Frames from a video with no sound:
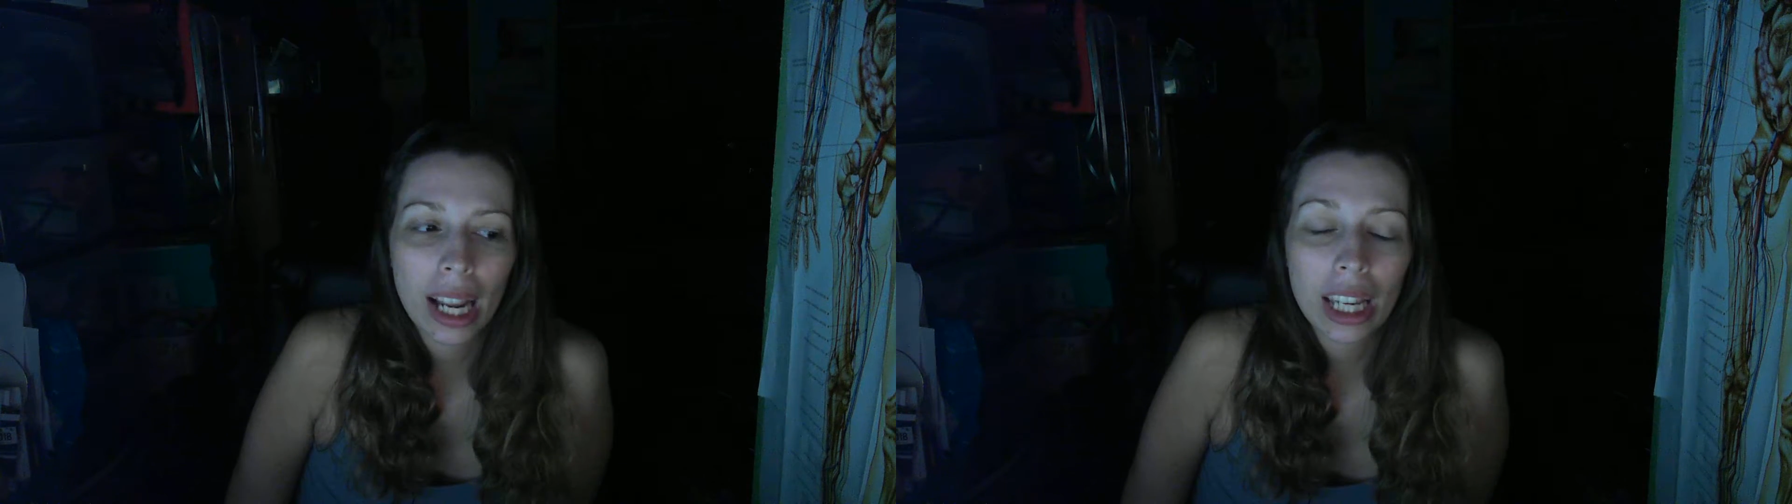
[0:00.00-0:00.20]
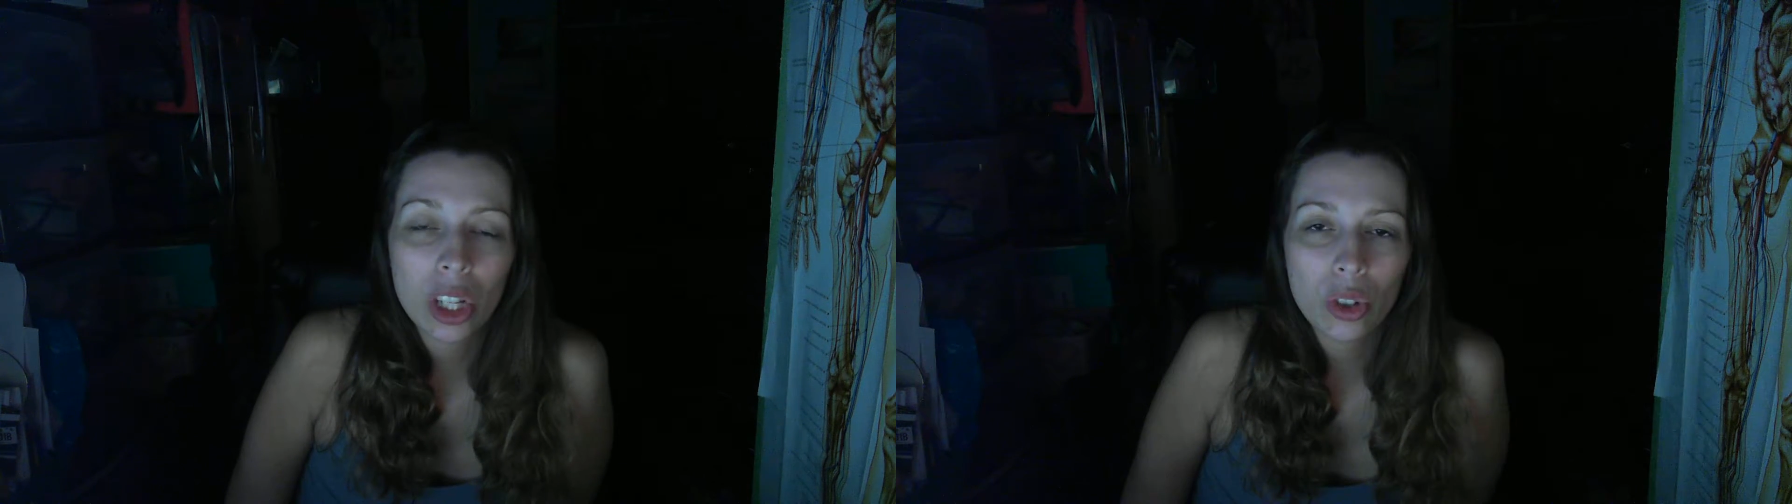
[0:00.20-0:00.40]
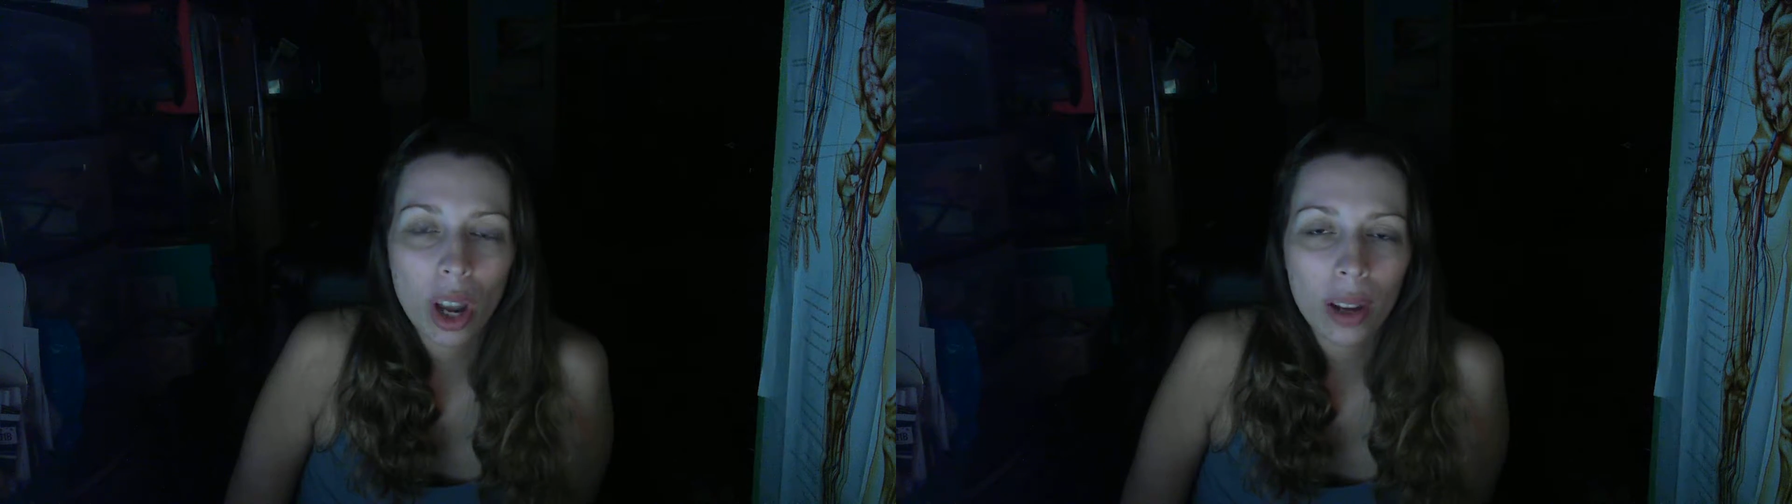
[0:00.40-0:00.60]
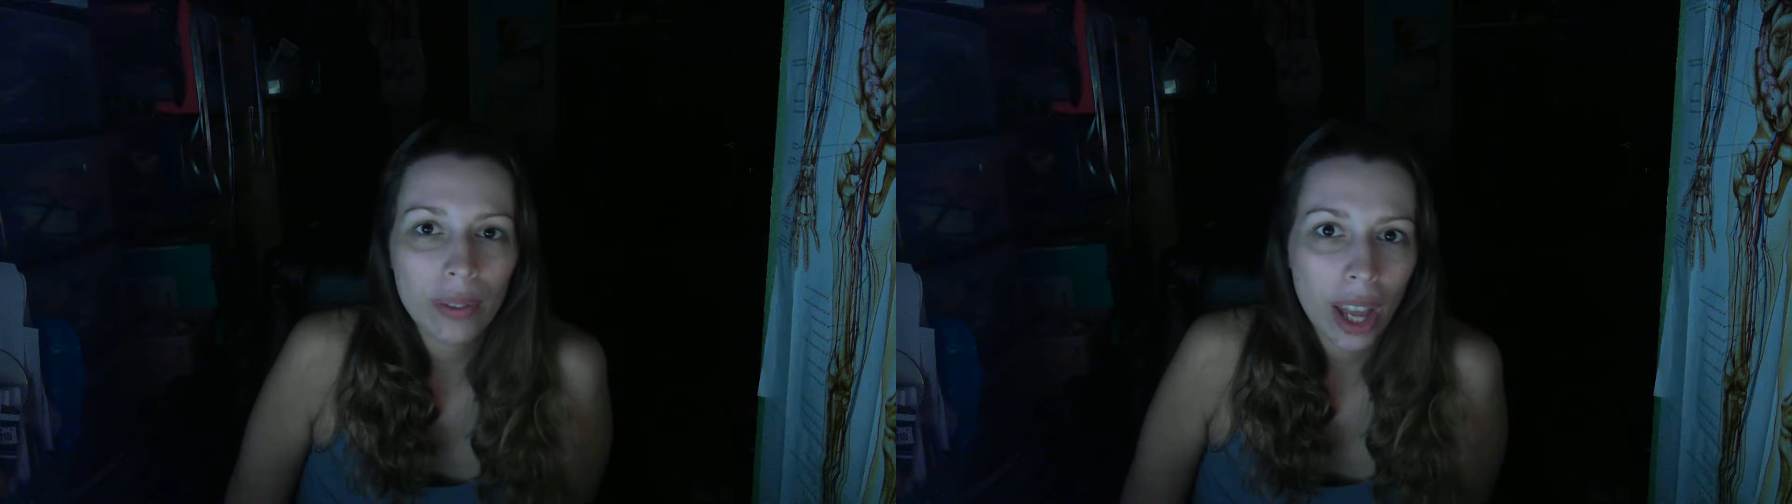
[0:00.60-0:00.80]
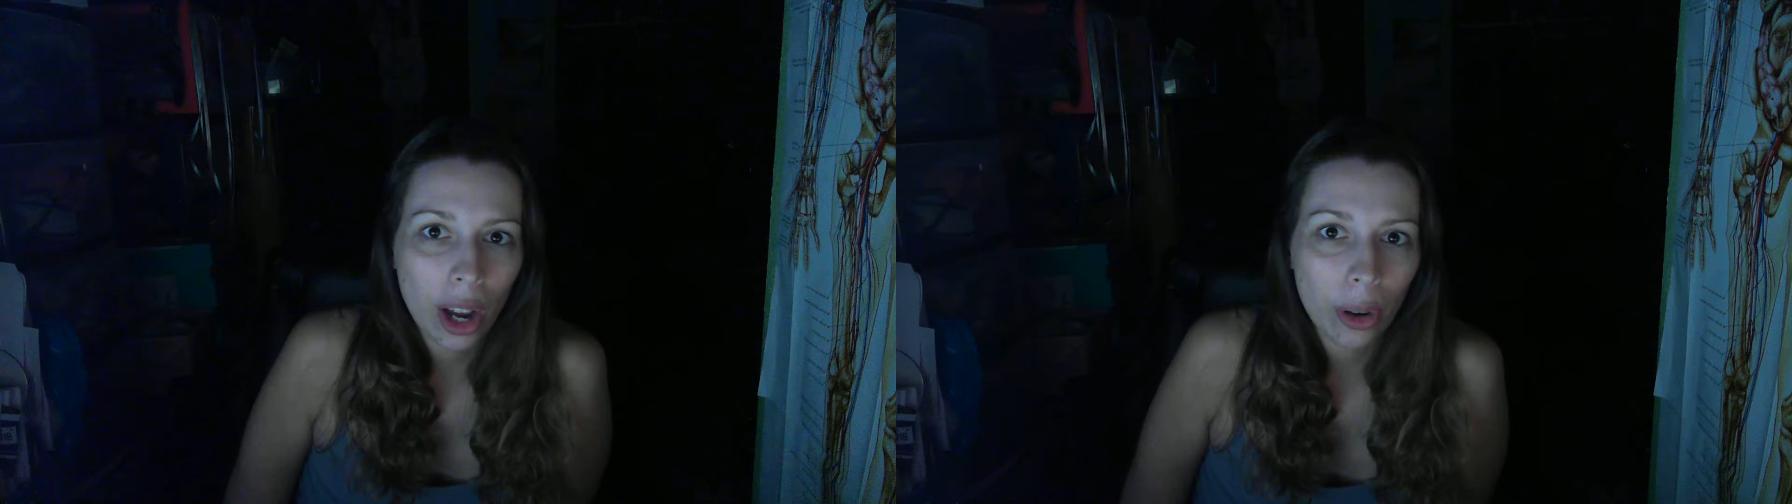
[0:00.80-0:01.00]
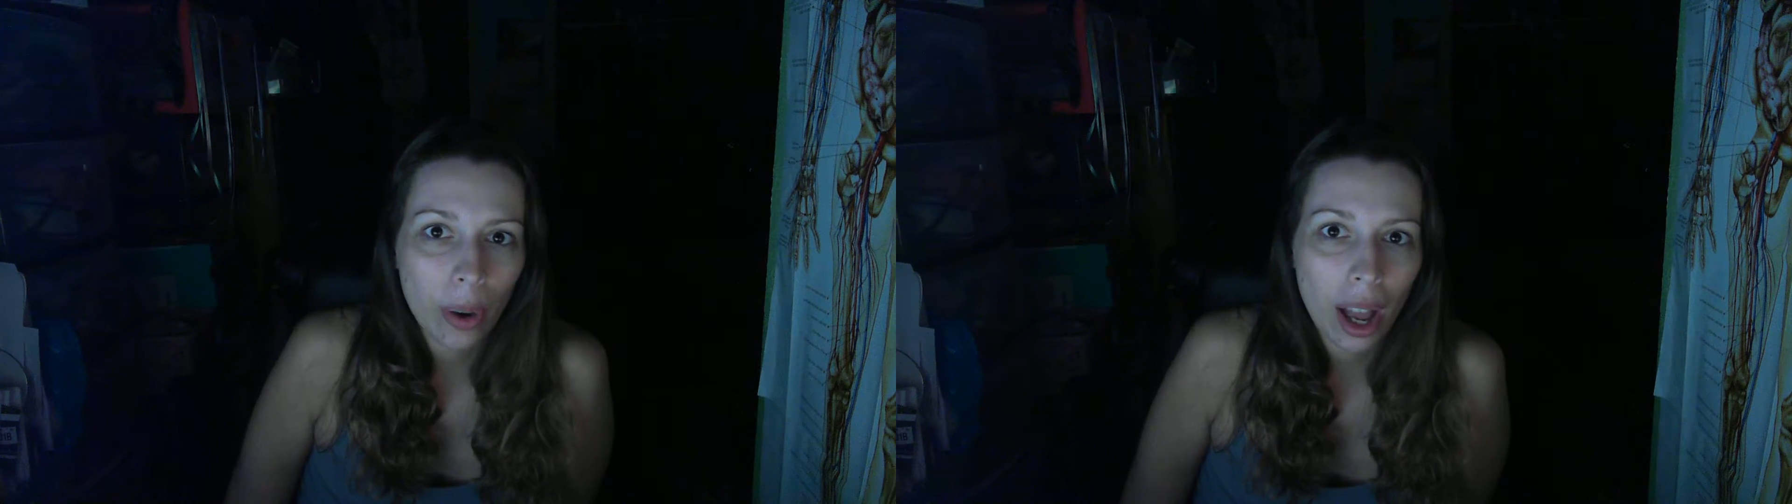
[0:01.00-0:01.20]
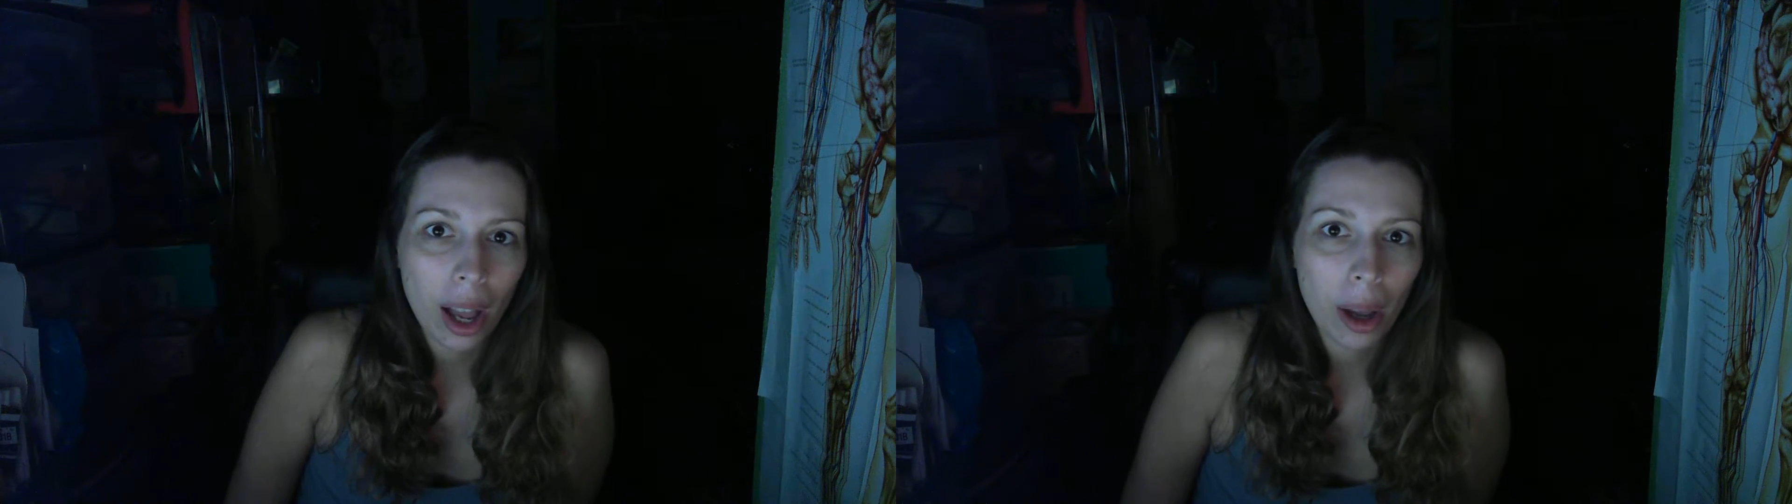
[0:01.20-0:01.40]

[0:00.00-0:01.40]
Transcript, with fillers: I can drive now.